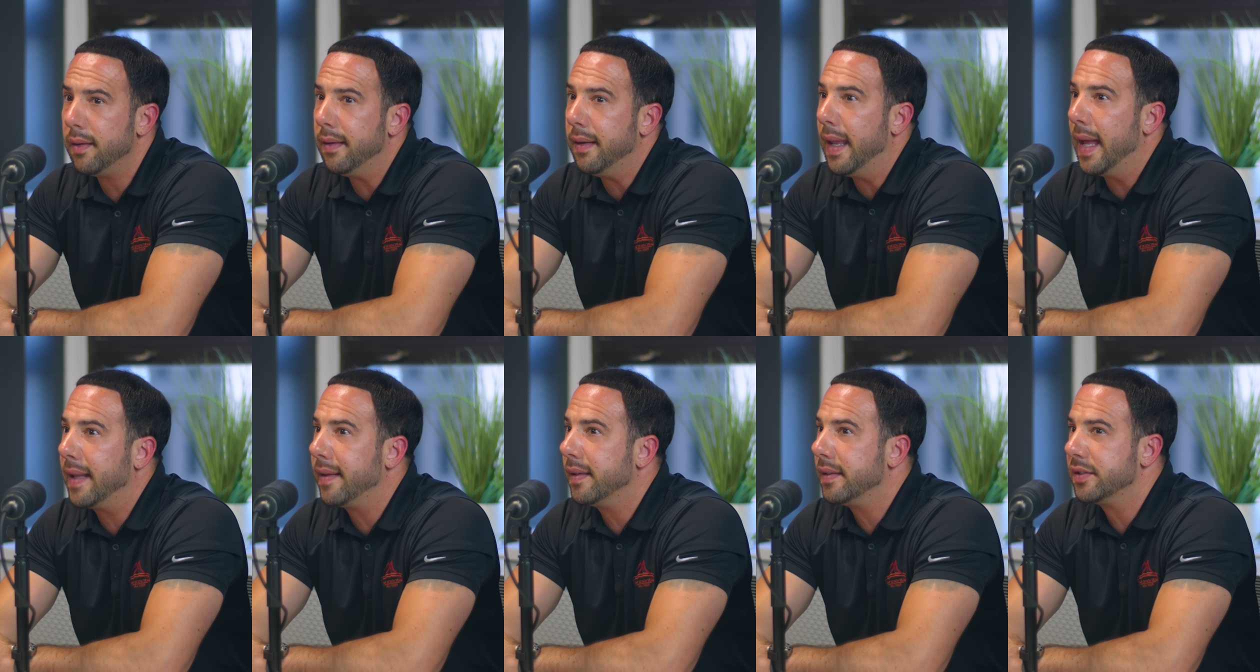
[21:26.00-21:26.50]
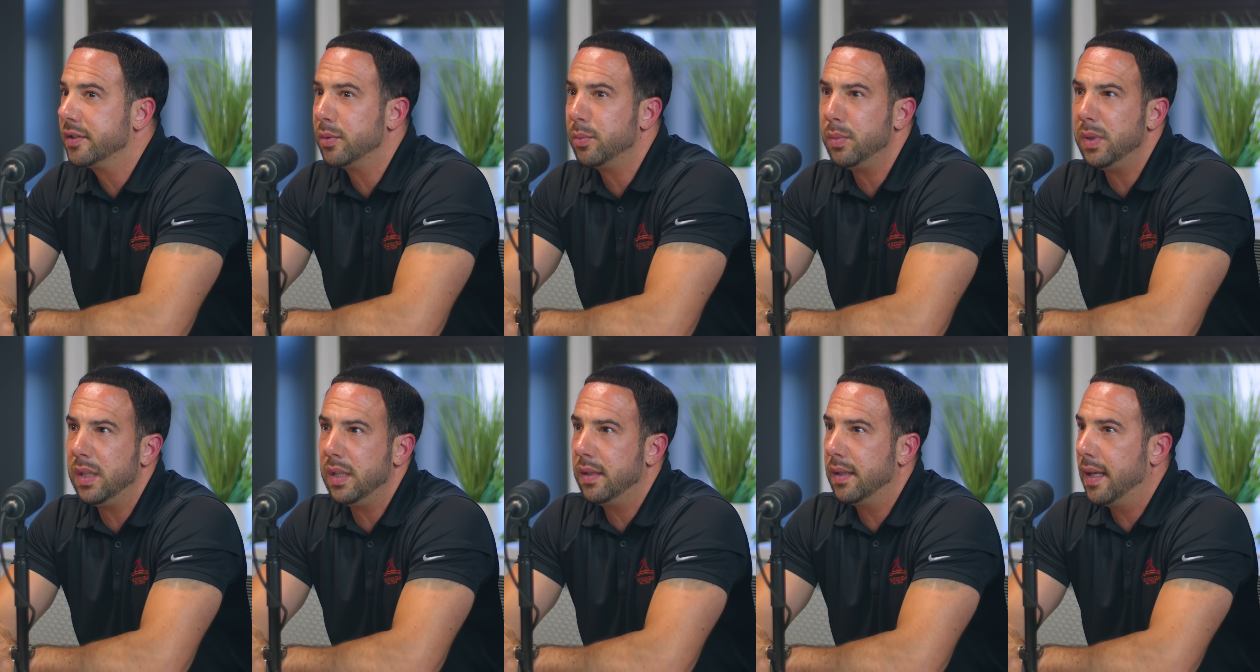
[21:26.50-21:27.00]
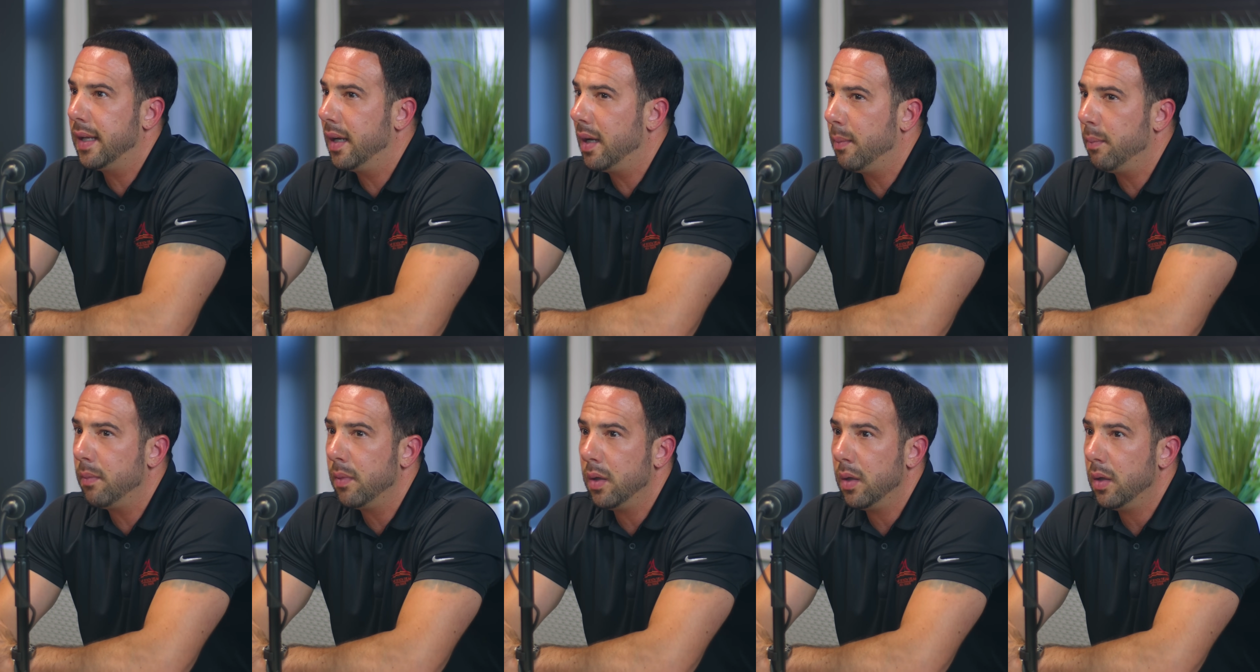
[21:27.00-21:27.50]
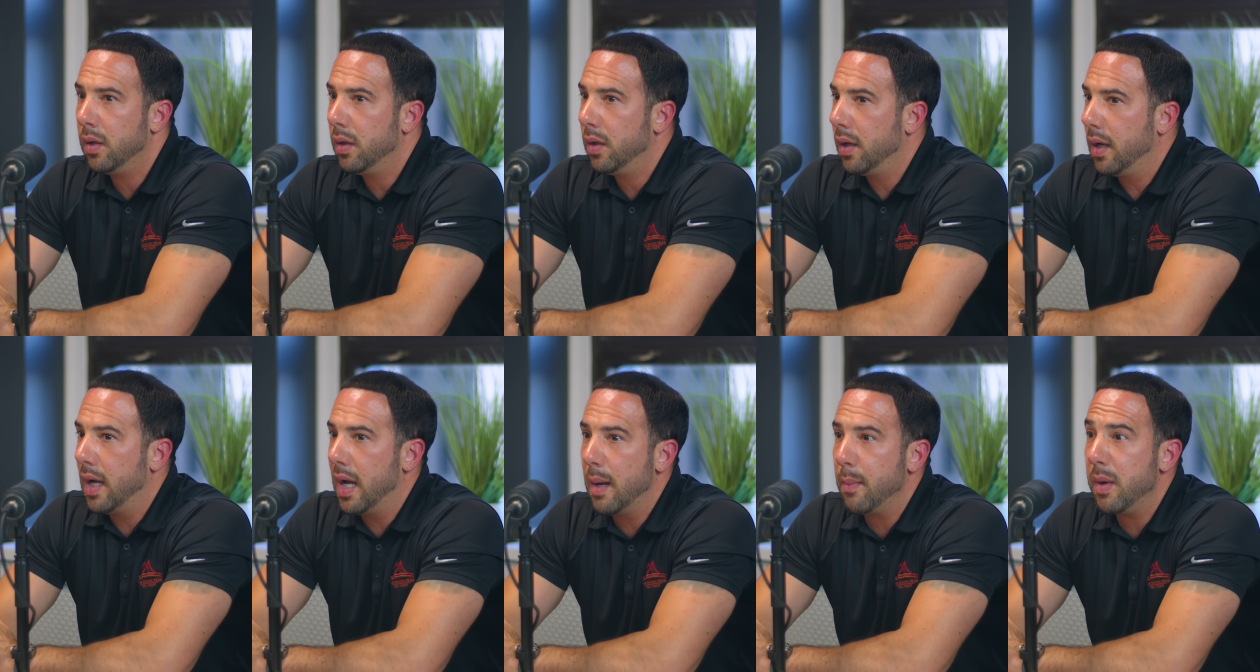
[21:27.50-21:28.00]
That doesn't mean that
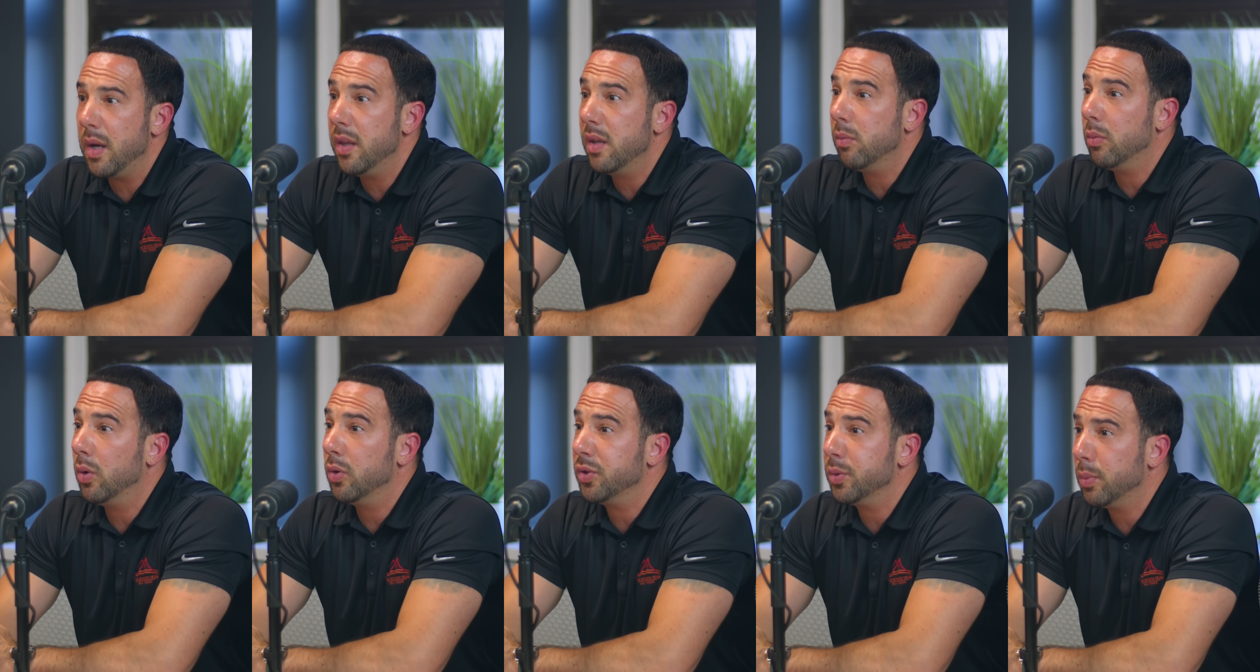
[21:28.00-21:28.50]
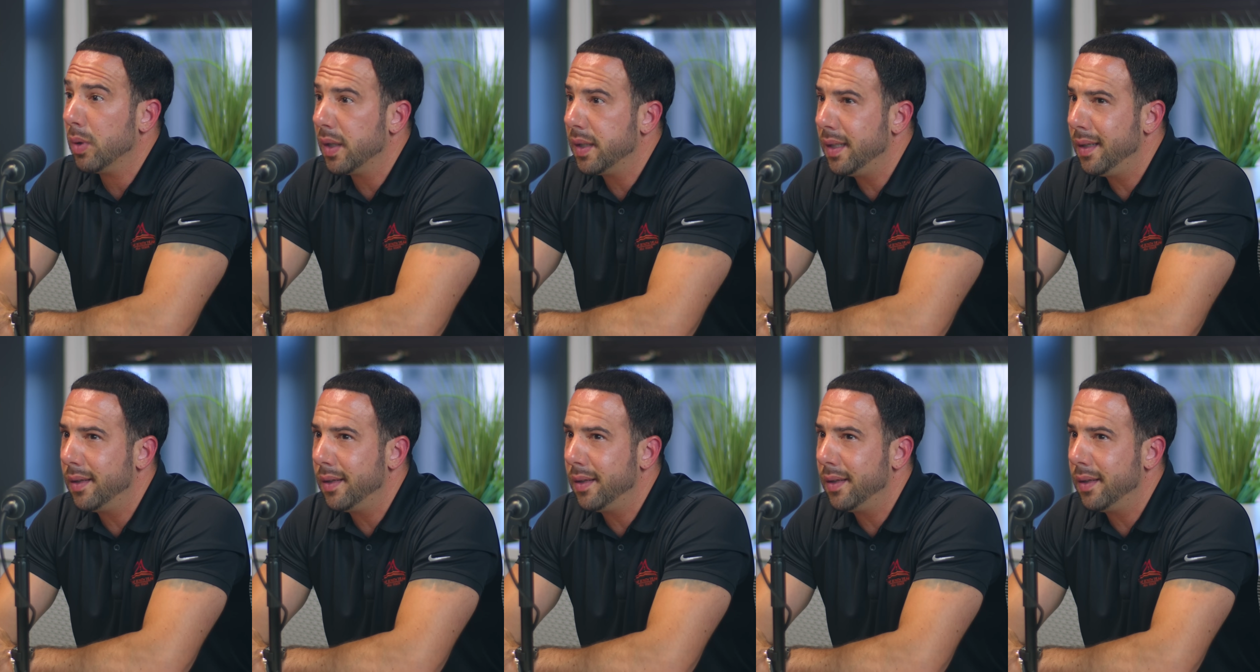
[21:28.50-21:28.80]
I made the most money,